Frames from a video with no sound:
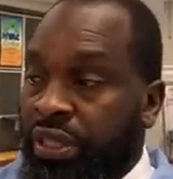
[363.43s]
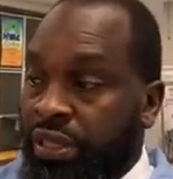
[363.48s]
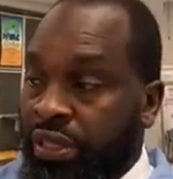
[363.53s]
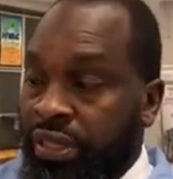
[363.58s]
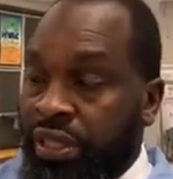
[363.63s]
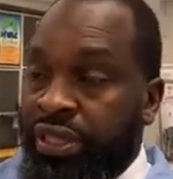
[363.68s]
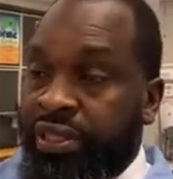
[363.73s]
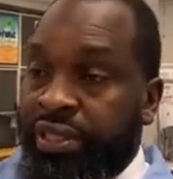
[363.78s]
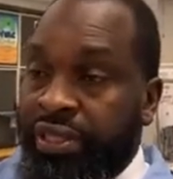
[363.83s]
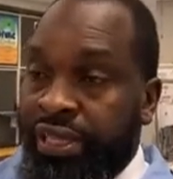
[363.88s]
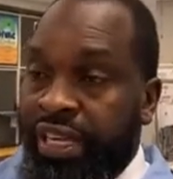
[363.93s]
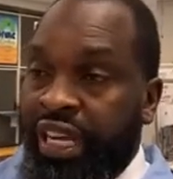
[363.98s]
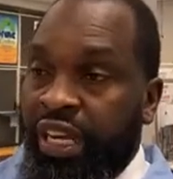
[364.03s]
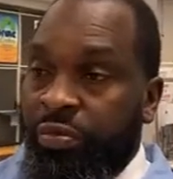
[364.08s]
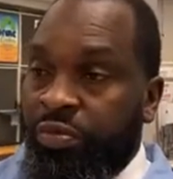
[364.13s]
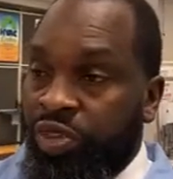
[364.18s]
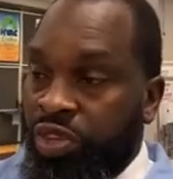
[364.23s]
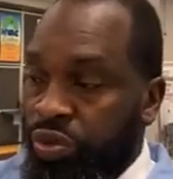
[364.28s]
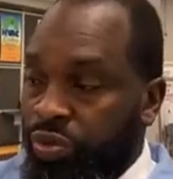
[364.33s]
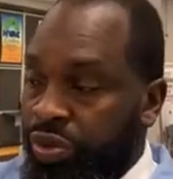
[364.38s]
This
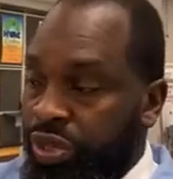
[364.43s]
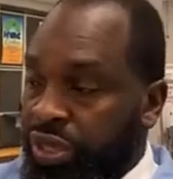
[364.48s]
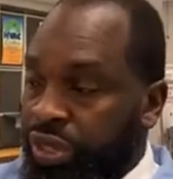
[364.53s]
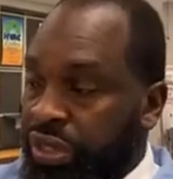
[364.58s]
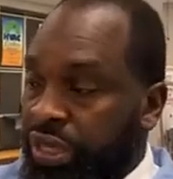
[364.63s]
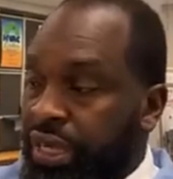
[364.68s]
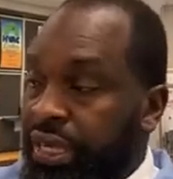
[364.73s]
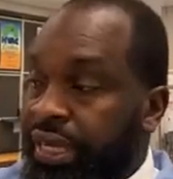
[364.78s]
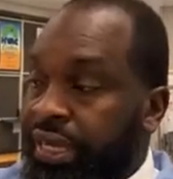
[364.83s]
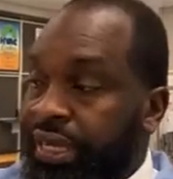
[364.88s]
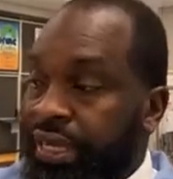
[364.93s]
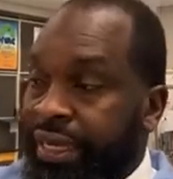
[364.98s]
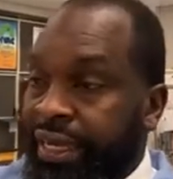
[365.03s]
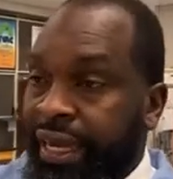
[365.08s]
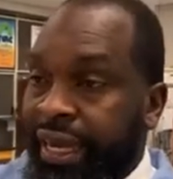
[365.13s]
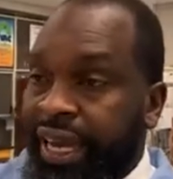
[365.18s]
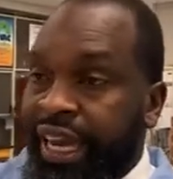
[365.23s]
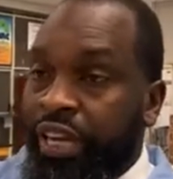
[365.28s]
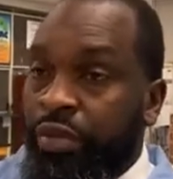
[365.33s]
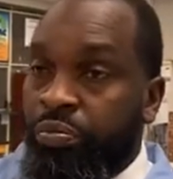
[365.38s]
same unit
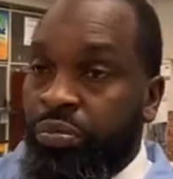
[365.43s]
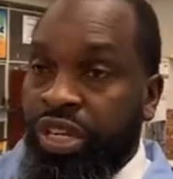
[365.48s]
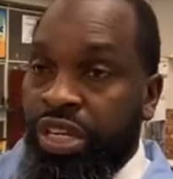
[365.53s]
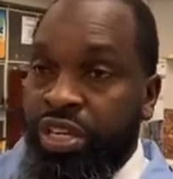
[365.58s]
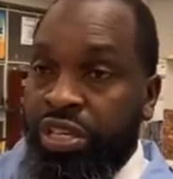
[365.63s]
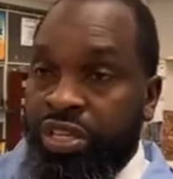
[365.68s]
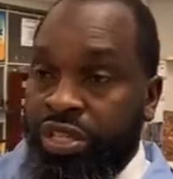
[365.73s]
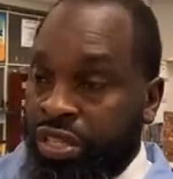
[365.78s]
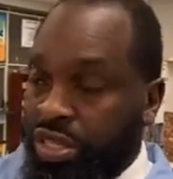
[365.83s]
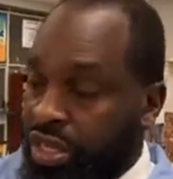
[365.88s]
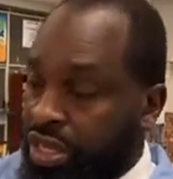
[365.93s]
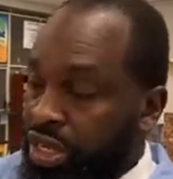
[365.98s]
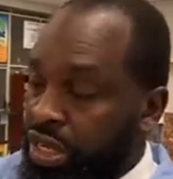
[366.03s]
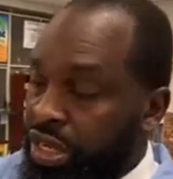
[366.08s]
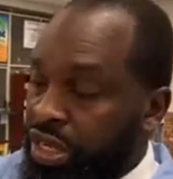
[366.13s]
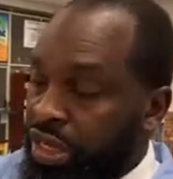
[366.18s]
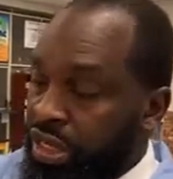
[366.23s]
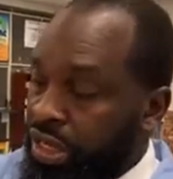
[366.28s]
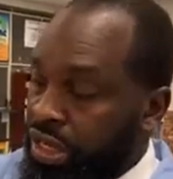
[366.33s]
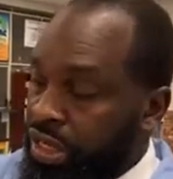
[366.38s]
can be,
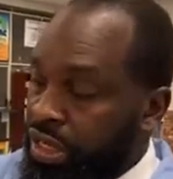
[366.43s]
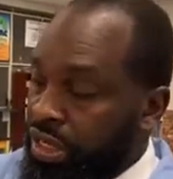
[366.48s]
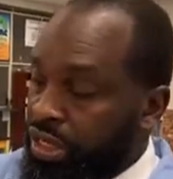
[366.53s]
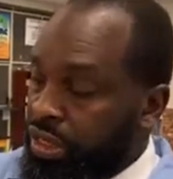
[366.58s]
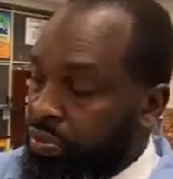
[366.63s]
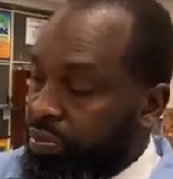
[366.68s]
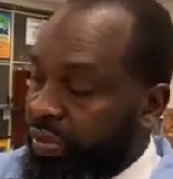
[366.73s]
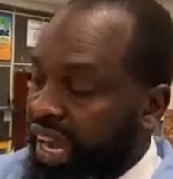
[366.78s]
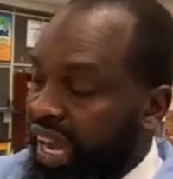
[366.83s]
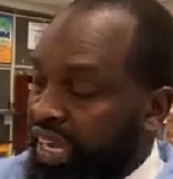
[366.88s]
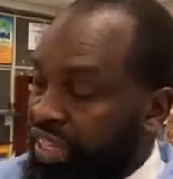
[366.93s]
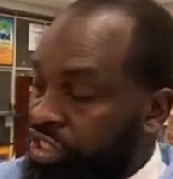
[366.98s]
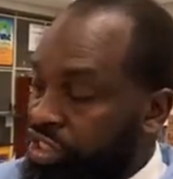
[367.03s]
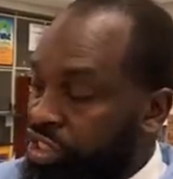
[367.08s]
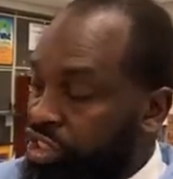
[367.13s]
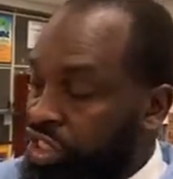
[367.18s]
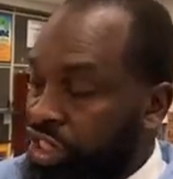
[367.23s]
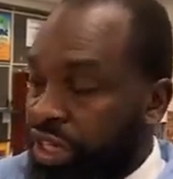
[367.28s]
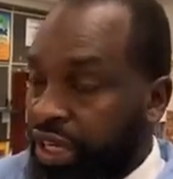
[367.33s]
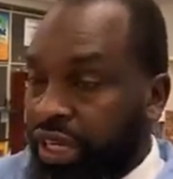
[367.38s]
by the
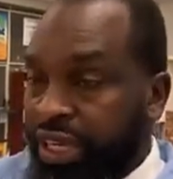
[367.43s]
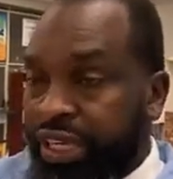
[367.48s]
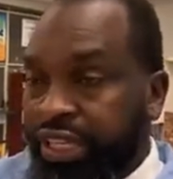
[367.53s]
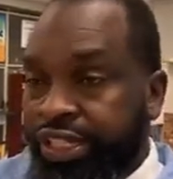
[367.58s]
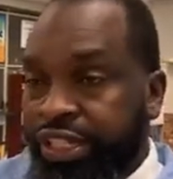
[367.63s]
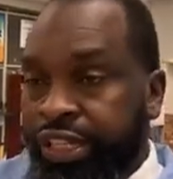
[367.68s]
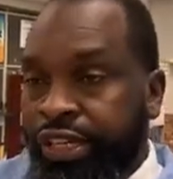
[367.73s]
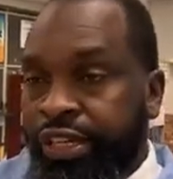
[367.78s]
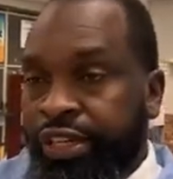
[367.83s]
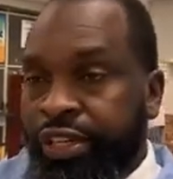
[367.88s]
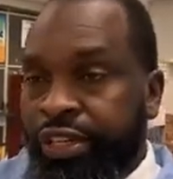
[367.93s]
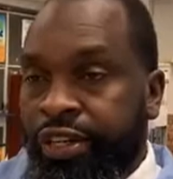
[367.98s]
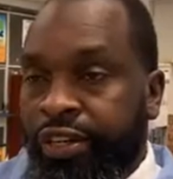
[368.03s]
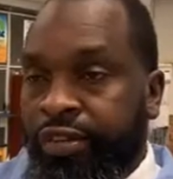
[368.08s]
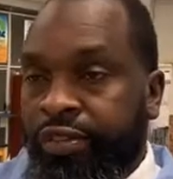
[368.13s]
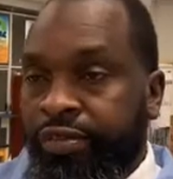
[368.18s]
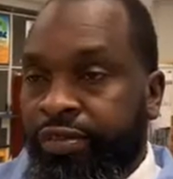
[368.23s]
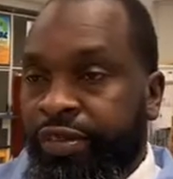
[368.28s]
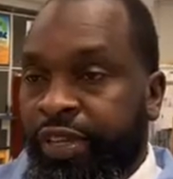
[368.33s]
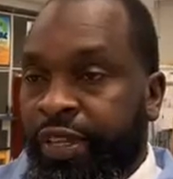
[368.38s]
changing
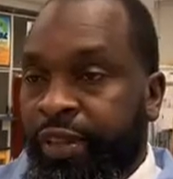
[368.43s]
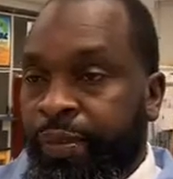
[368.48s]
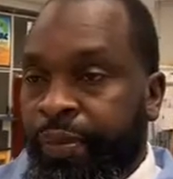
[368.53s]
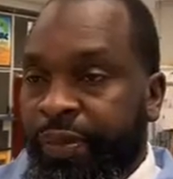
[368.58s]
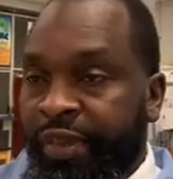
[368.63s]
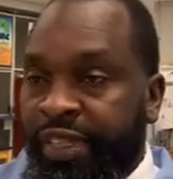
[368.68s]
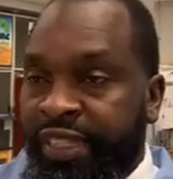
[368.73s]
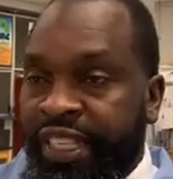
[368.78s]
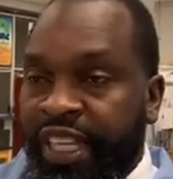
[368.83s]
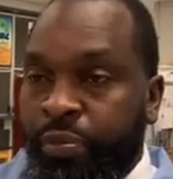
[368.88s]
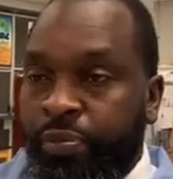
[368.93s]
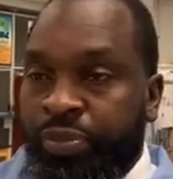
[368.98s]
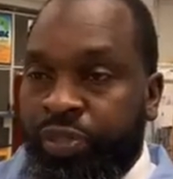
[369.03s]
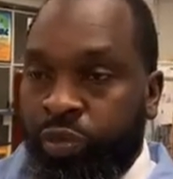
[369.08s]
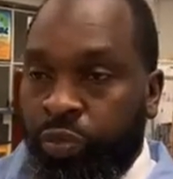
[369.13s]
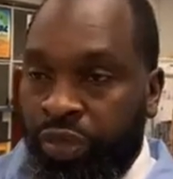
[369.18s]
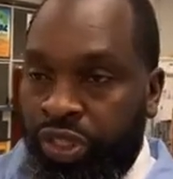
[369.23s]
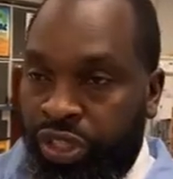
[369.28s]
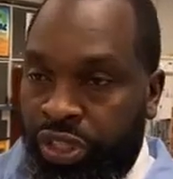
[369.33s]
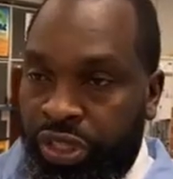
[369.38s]
of dip
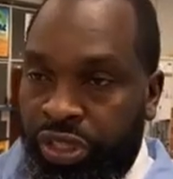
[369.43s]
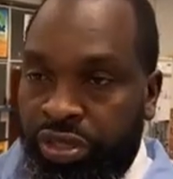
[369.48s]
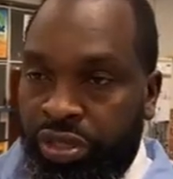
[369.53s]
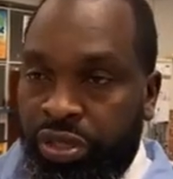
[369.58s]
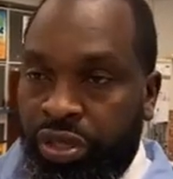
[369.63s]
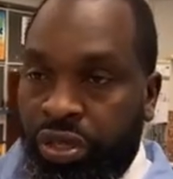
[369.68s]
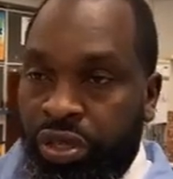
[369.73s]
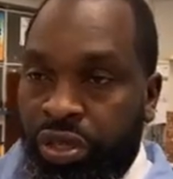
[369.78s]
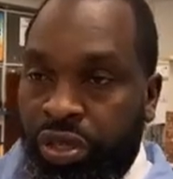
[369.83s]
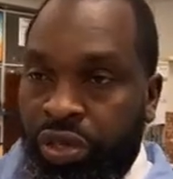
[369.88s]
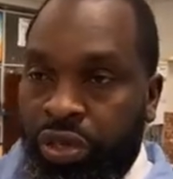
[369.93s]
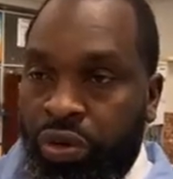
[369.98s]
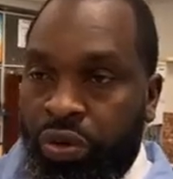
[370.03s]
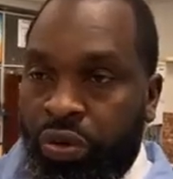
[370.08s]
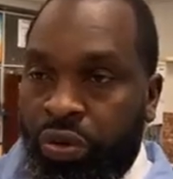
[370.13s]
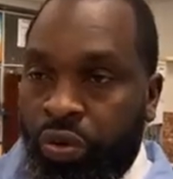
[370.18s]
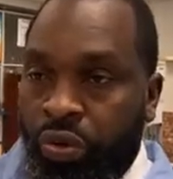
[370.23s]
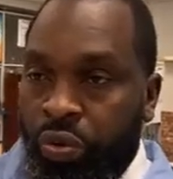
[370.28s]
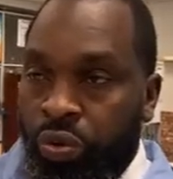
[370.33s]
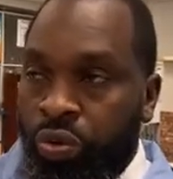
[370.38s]
switches
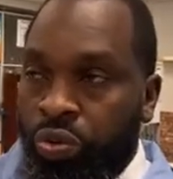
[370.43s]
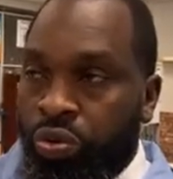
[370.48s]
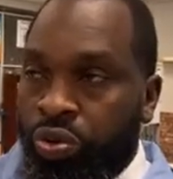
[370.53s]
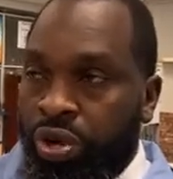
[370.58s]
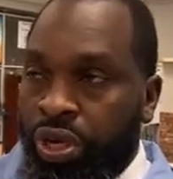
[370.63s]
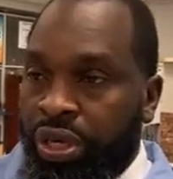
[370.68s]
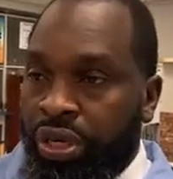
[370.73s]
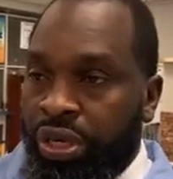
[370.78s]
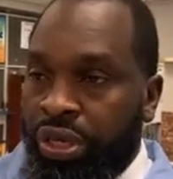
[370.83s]
or